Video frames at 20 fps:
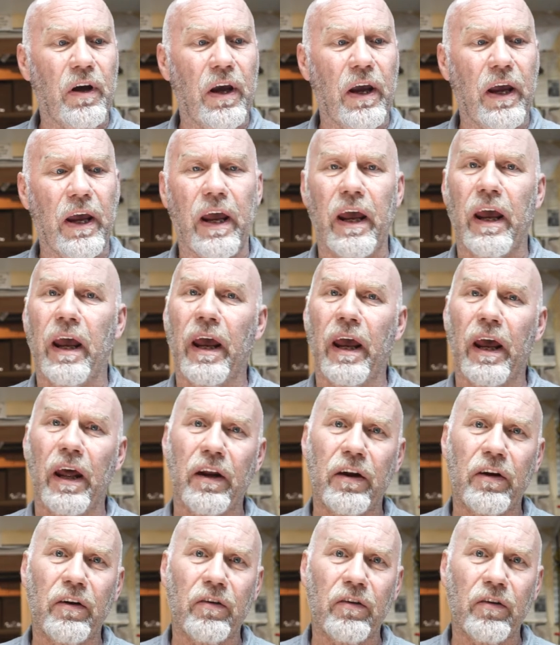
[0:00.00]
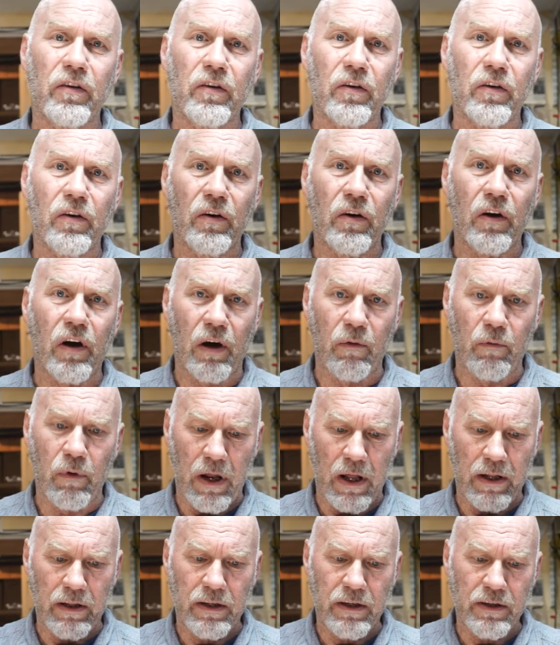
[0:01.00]
And I
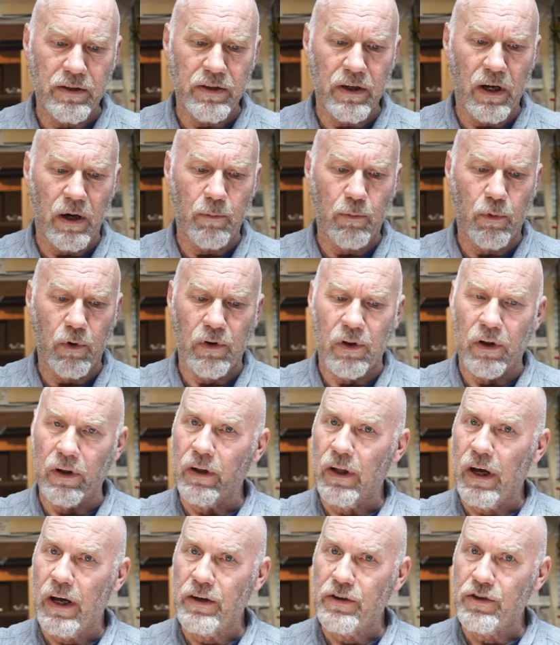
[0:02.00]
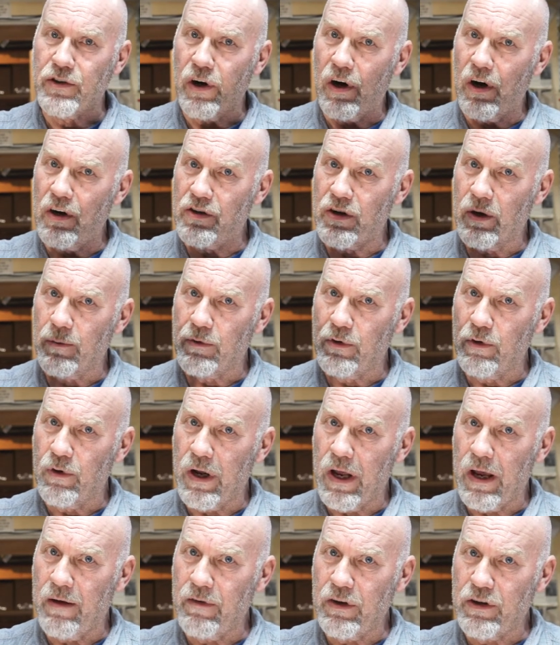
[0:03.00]
ran these up with a light charge up to a
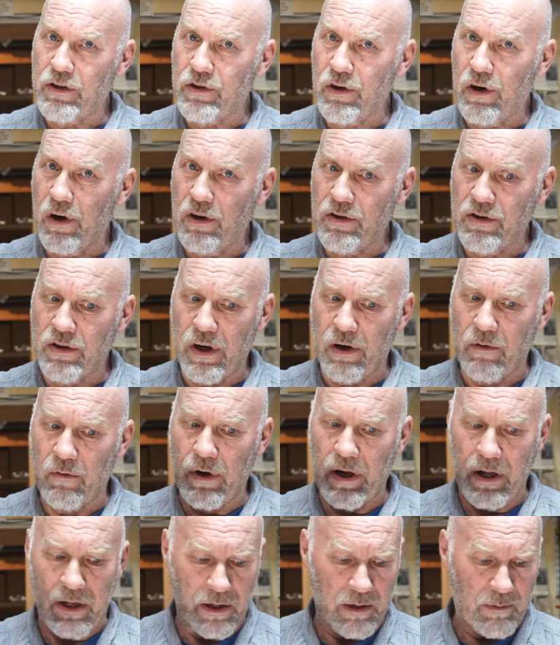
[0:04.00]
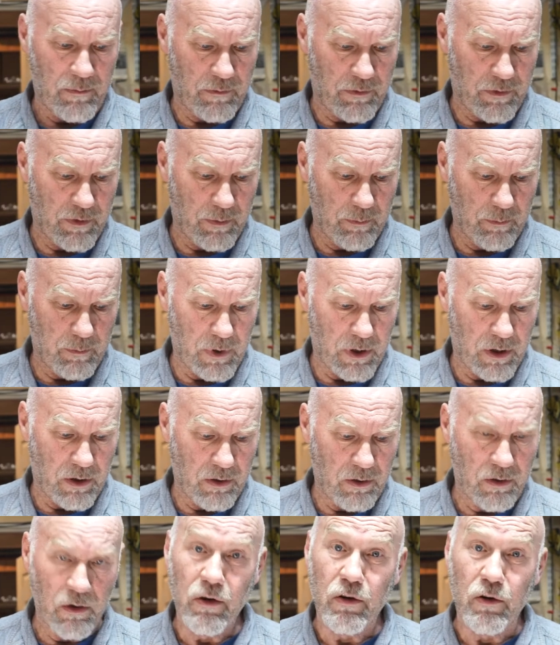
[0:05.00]
heavy charge, and I ran them from
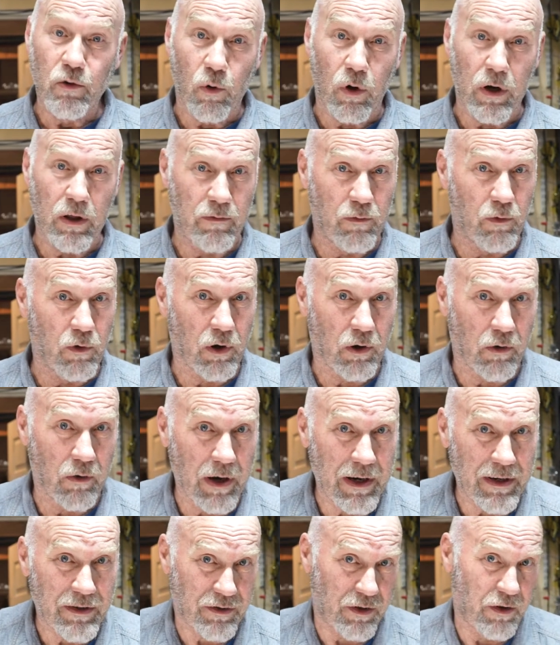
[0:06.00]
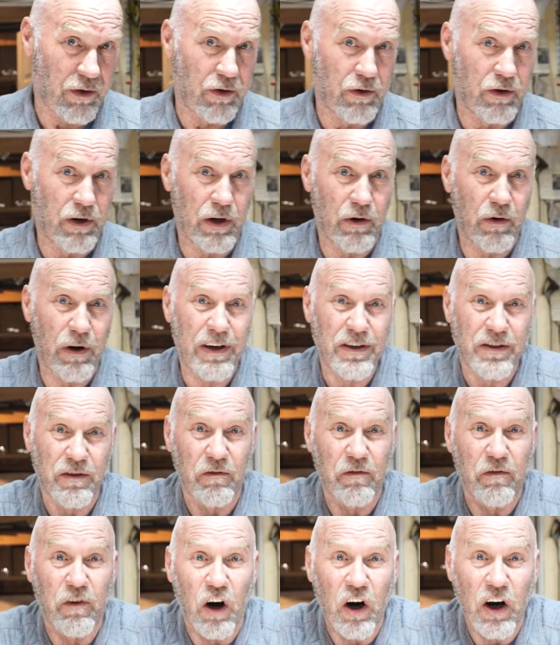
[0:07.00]
24 grains to 30 grains of
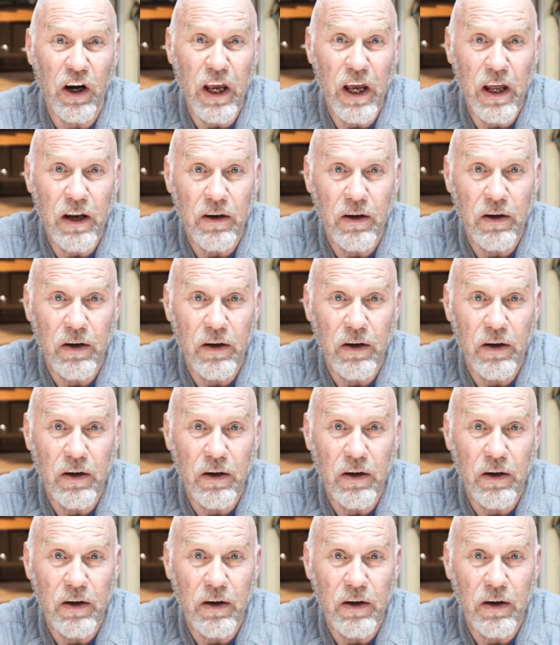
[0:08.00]
Varget.